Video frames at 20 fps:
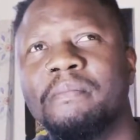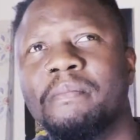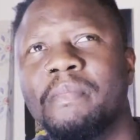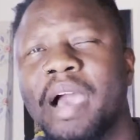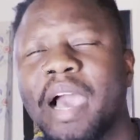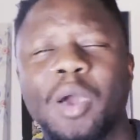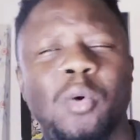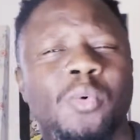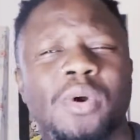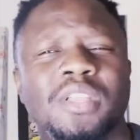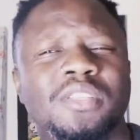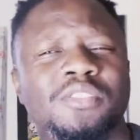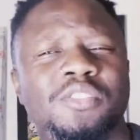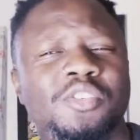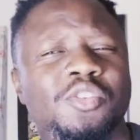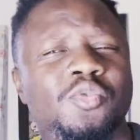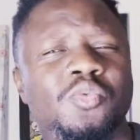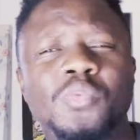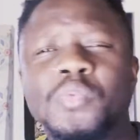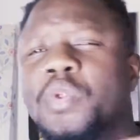How well do
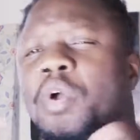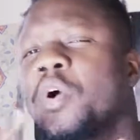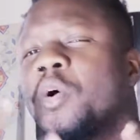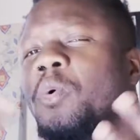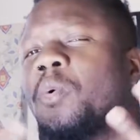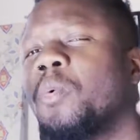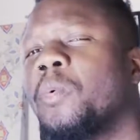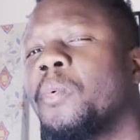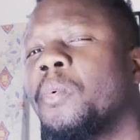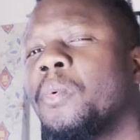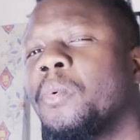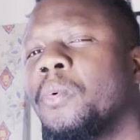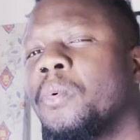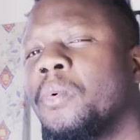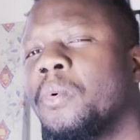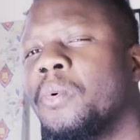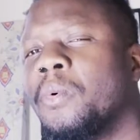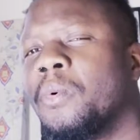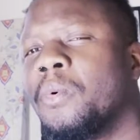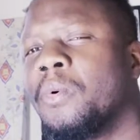you know
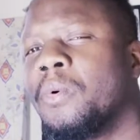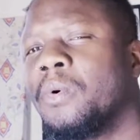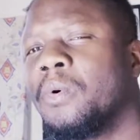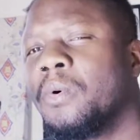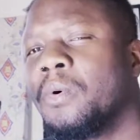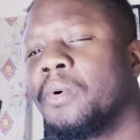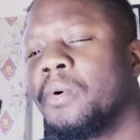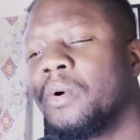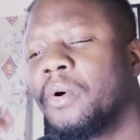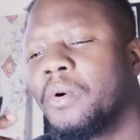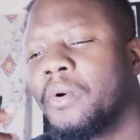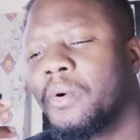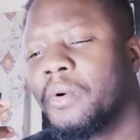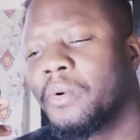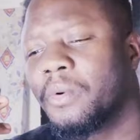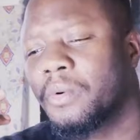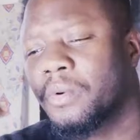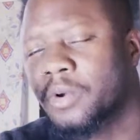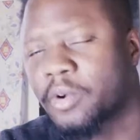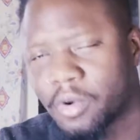
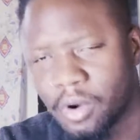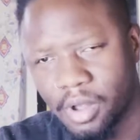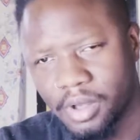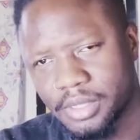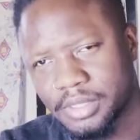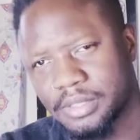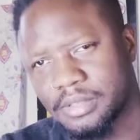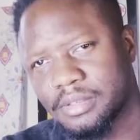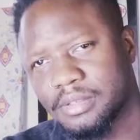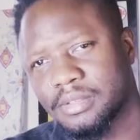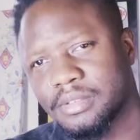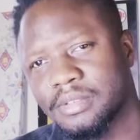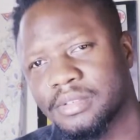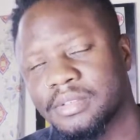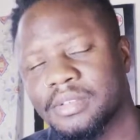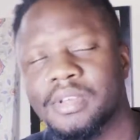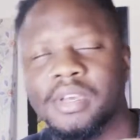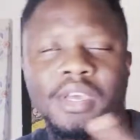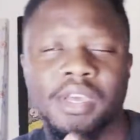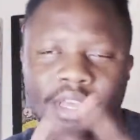Crocs?
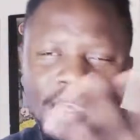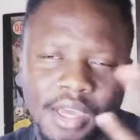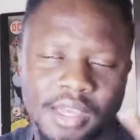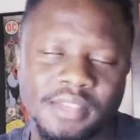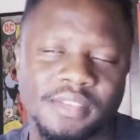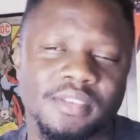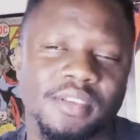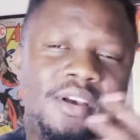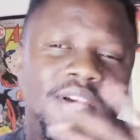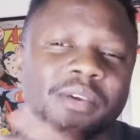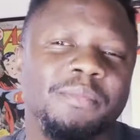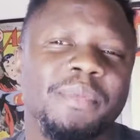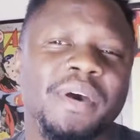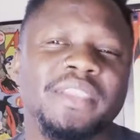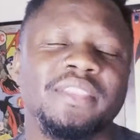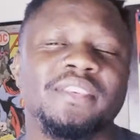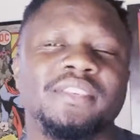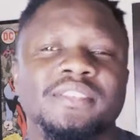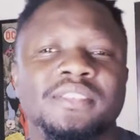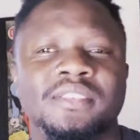Let's talk
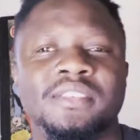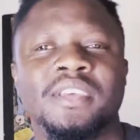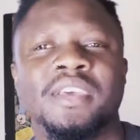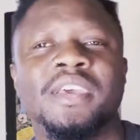about this.